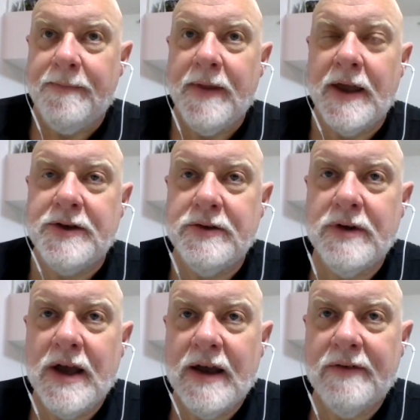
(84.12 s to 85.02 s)
I do
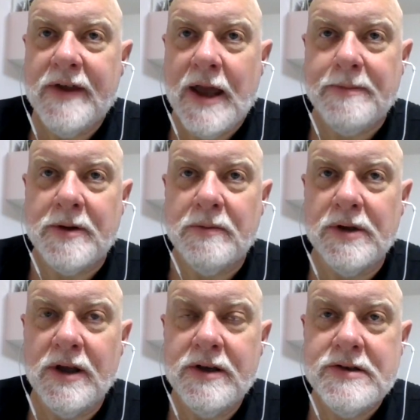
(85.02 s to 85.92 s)
have Captain
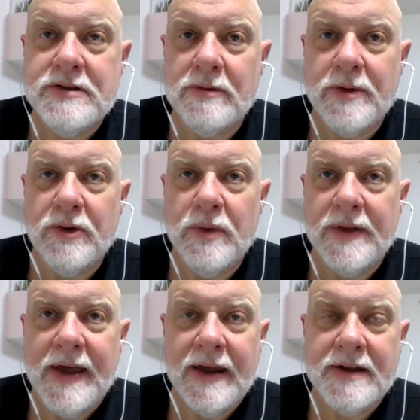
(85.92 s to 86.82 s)
Blood, so I'm going to
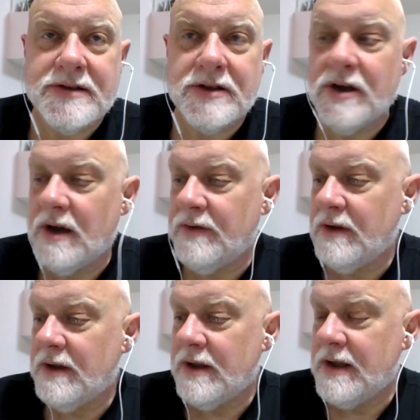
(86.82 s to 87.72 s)
read that as a
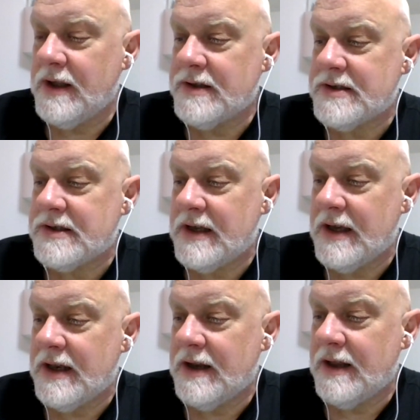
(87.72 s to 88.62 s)
novel
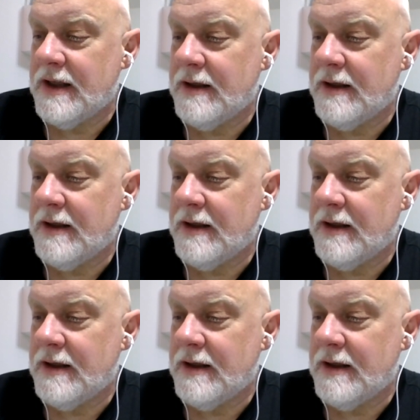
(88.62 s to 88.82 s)
instead.